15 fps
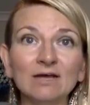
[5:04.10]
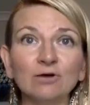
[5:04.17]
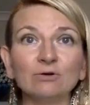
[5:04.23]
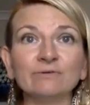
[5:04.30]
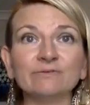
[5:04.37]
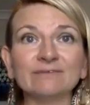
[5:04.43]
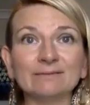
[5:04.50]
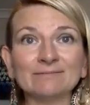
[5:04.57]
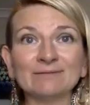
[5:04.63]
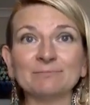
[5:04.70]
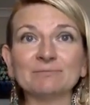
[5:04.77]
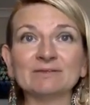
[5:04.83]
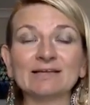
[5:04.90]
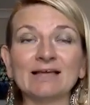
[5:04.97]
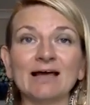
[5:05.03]
who
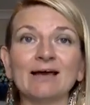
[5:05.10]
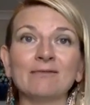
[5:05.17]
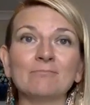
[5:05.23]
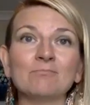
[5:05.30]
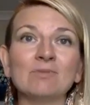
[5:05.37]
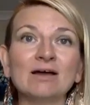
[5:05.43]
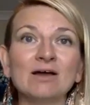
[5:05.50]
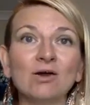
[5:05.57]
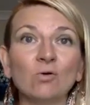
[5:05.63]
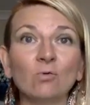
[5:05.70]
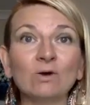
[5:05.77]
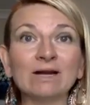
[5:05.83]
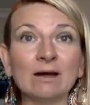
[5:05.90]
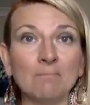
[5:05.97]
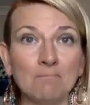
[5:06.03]
sometimes come
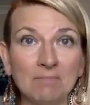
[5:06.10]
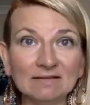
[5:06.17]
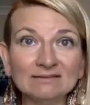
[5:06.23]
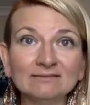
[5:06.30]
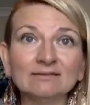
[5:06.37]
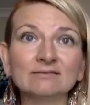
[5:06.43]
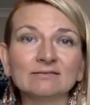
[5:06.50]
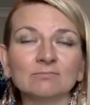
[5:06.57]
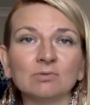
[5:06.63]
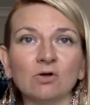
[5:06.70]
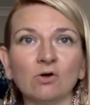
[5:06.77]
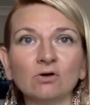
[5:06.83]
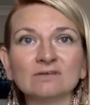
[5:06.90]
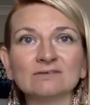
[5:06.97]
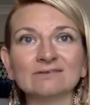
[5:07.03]
with abundance
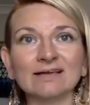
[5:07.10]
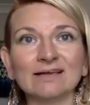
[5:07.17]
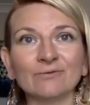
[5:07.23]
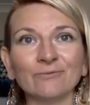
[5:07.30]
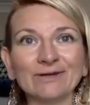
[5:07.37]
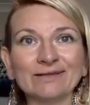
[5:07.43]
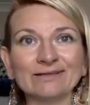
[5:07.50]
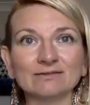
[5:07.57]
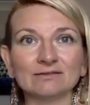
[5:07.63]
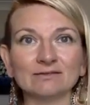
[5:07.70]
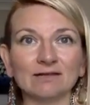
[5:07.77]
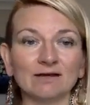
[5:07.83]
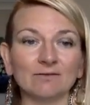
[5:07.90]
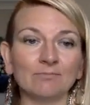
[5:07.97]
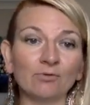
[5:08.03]
blocks and with
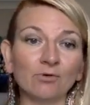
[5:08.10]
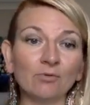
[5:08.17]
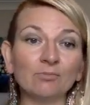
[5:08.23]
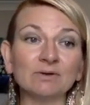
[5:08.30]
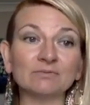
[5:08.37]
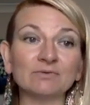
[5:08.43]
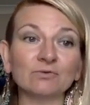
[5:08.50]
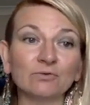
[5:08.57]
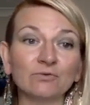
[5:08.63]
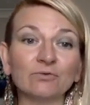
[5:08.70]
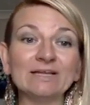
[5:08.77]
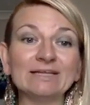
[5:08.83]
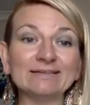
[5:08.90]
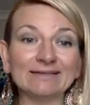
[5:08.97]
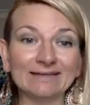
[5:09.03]
problems to
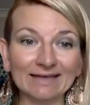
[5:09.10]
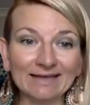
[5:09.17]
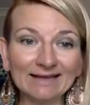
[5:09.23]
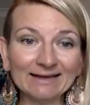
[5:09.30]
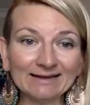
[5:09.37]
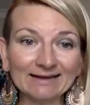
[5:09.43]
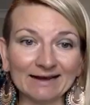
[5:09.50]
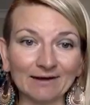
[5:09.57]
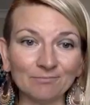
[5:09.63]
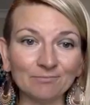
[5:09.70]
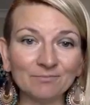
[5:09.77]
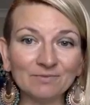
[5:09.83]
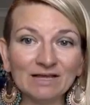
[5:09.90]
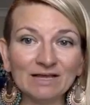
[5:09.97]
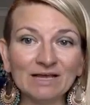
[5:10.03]
creating income.